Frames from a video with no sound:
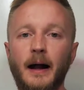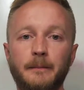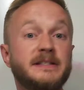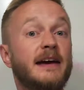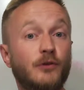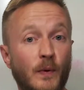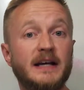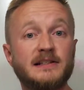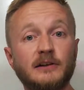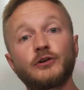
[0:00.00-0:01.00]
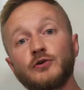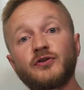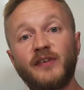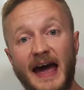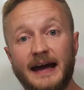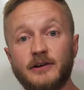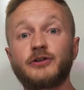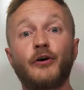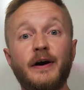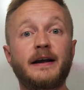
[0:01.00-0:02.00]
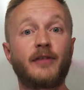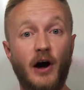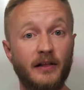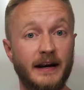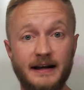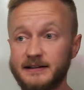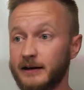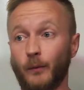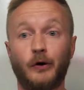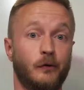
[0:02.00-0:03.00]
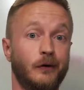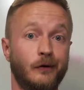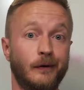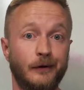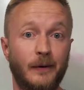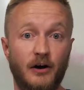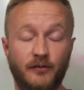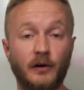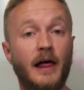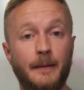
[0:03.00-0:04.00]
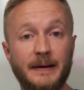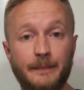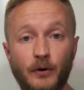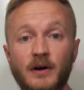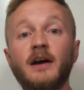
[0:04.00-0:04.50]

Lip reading: 7 ways to lose fat during the holidays, and it worked really, really well for a lot of people.